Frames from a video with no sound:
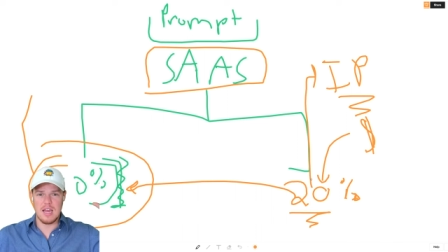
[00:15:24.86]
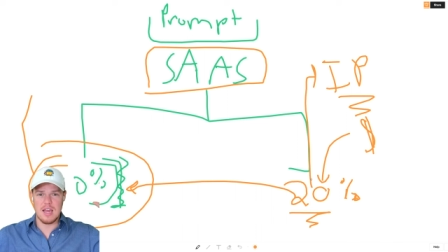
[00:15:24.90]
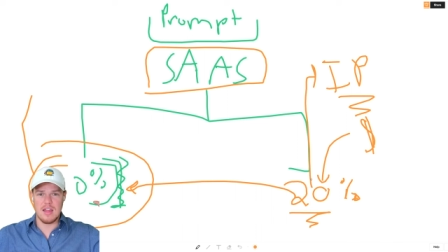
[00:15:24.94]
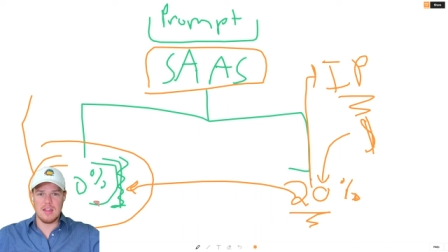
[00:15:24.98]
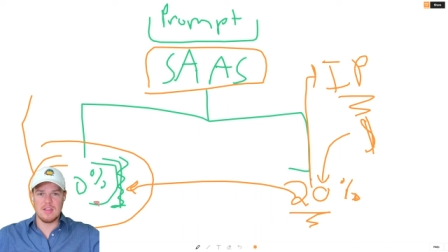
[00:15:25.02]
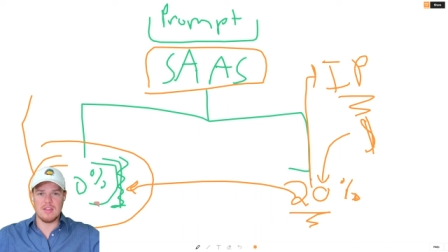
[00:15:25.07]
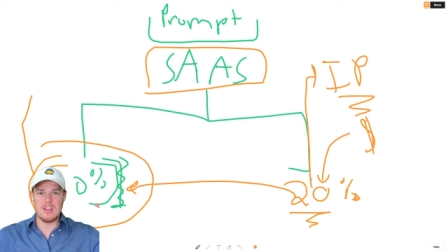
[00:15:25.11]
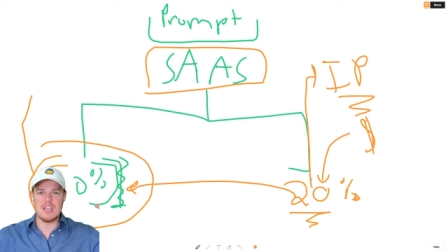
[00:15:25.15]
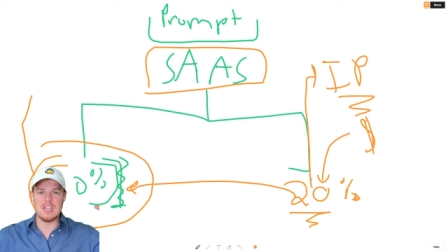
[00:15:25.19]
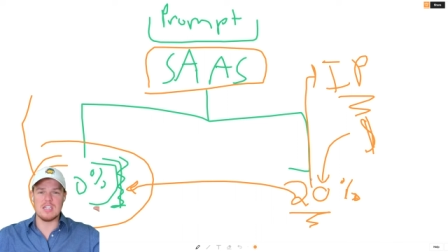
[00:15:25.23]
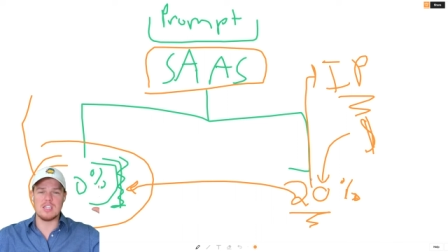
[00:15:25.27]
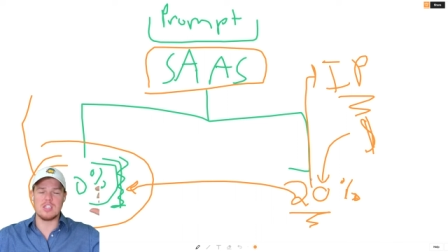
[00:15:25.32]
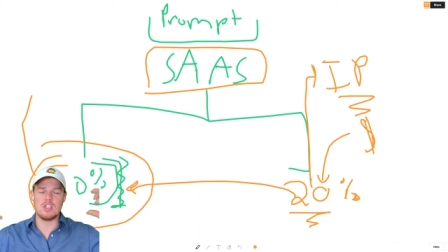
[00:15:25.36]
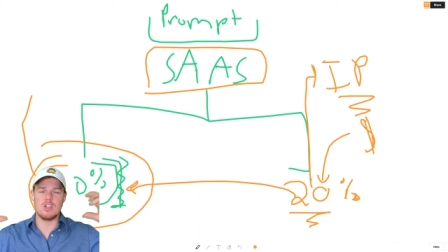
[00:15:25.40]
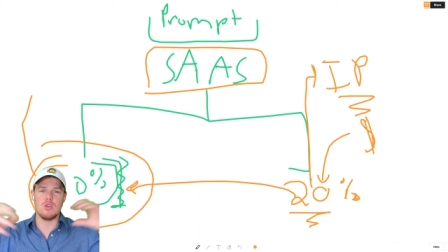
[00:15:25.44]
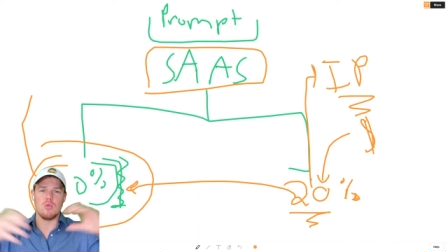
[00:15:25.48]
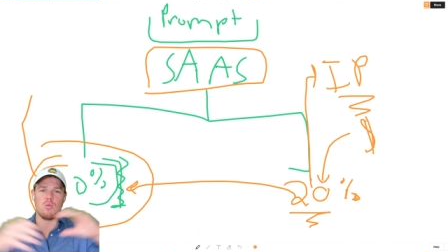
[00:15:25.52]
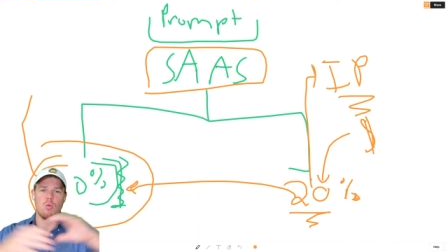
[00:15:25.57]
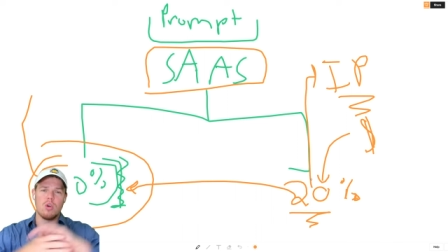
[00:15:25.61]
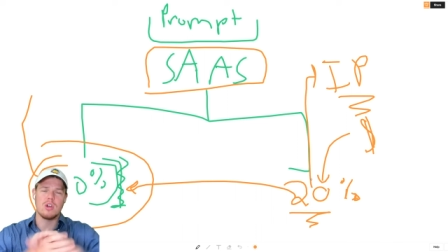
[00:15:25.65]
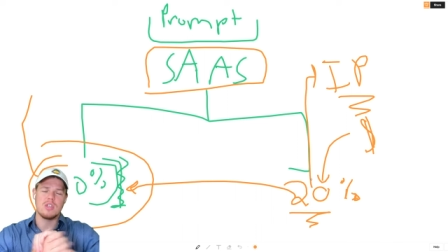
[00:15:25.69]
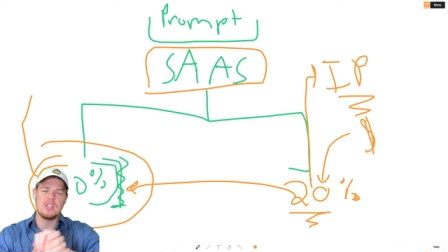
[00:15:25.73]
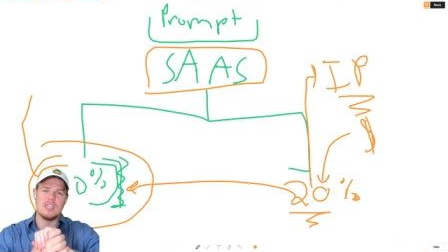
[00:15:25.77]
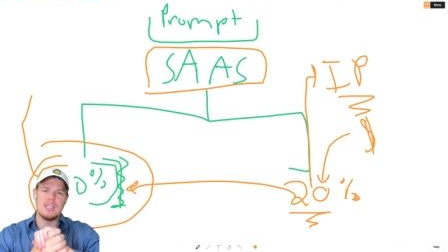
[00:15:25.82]
these two
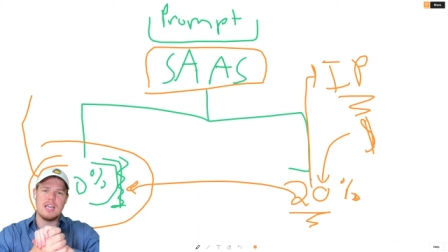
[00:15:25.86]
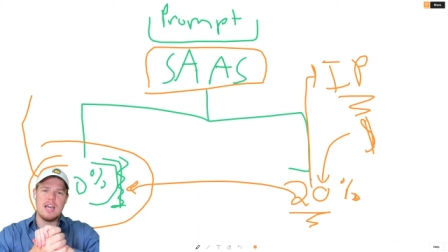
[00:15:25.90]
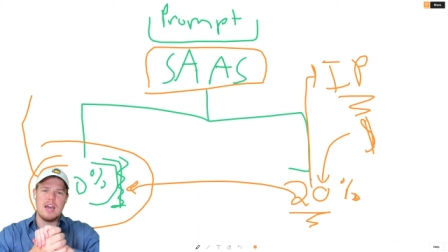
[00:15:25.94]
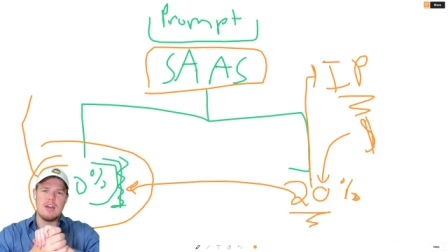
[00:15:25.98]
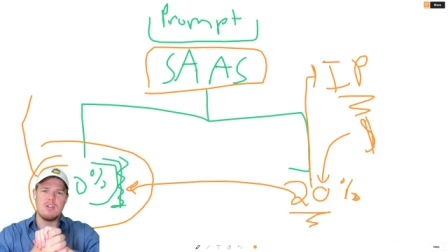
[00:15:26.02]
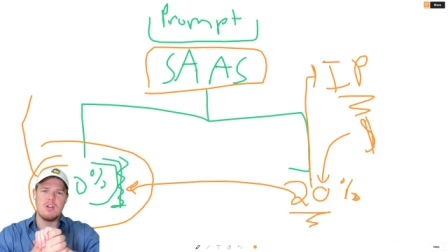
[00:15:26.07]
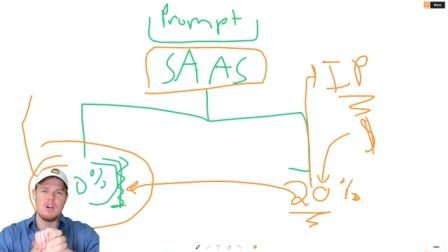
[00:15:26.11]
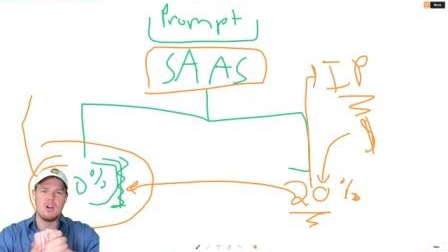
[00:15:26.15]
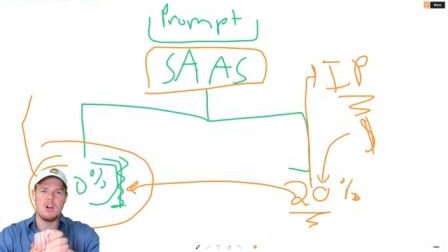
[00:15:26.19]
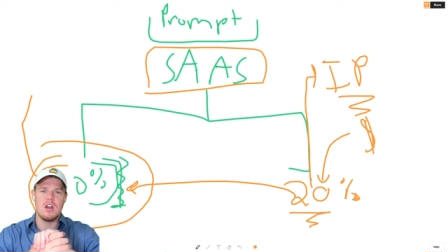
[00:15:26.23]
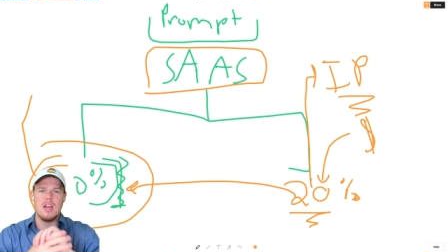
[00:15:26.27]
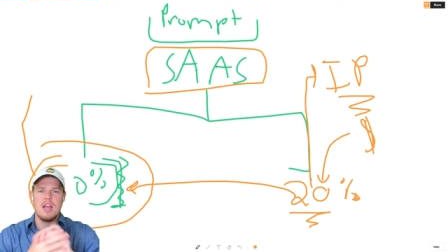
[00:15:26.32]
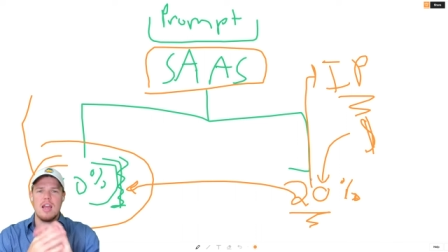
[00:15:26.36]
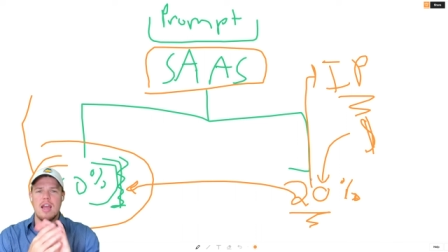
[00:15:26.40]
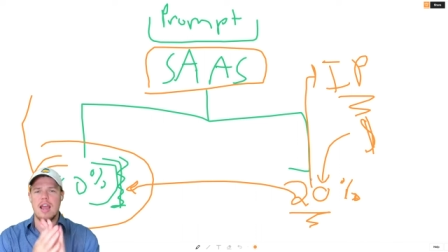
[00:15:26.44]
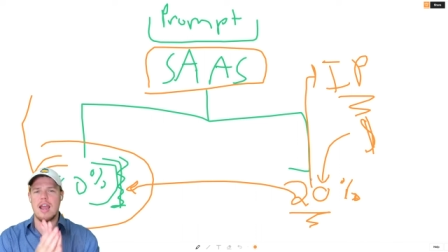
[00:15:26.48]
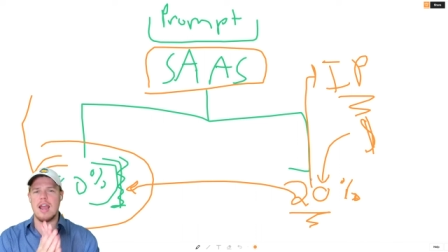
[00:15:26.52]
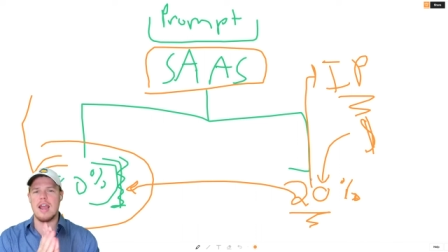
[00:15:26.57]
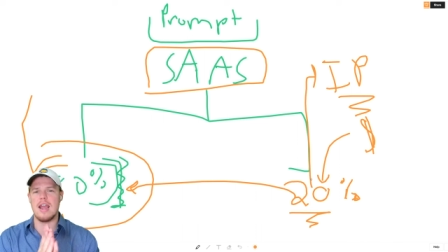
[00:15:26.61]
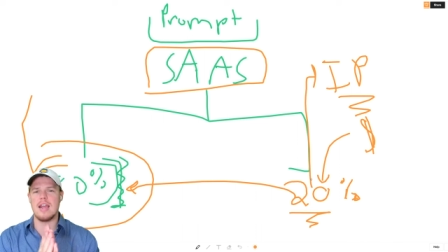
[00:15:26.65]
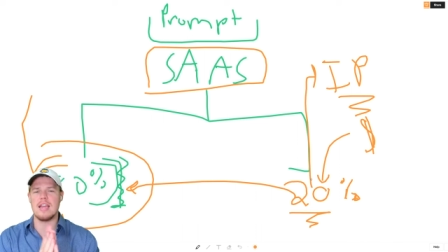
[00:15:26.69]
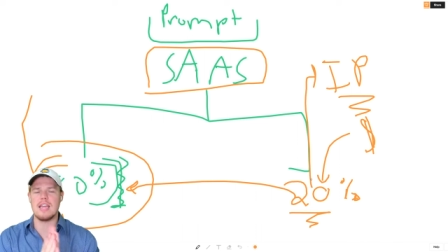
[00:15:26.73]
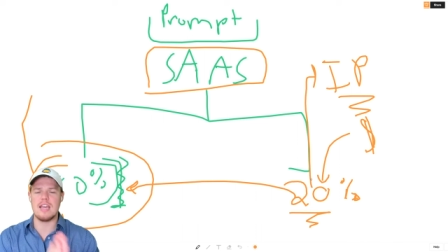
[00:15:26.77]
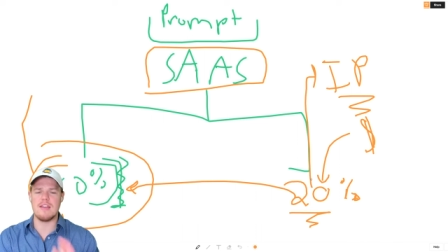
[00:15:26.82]
work together
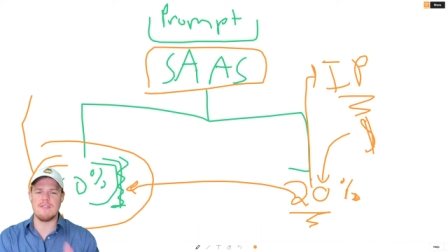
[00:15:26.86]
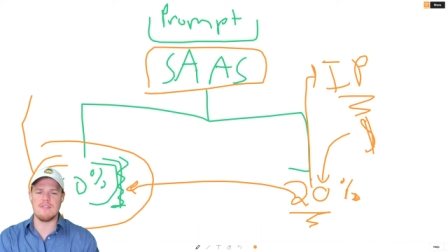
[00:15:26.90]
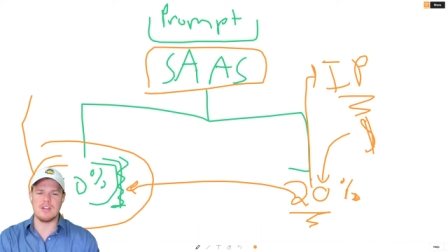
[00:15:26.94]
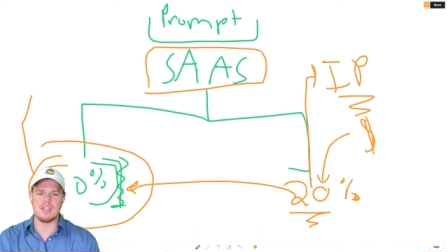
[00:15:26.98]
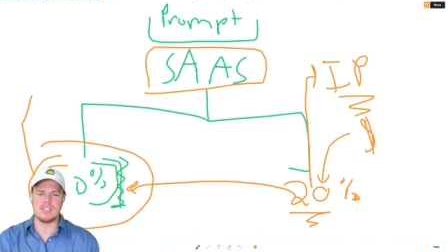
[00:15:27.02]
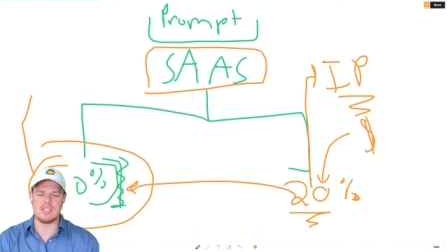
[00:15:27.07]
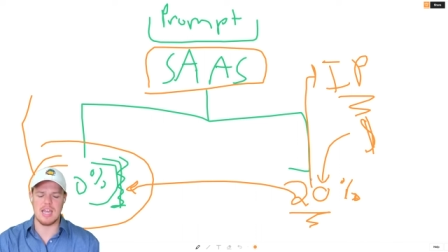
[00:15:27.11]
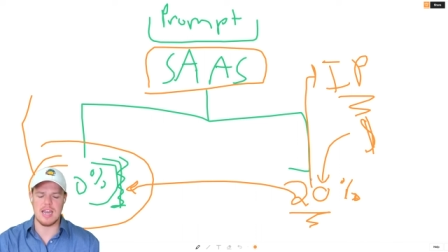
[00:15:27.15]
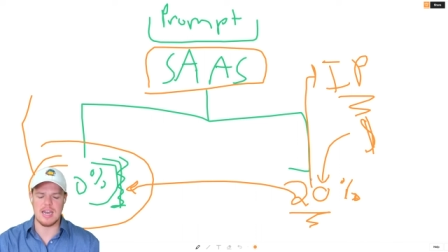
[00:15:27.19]
and give us